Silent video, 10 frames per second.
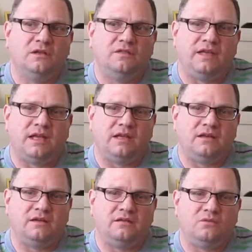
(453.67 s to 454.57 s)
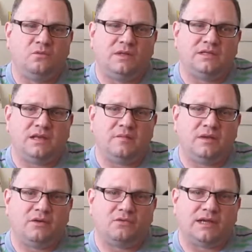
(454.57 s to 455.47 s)
then once I'm
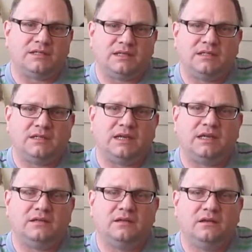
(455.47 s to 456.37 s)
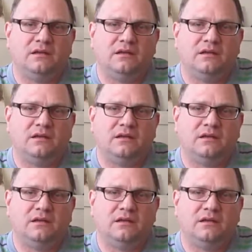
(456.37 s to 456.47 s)
in a resting state,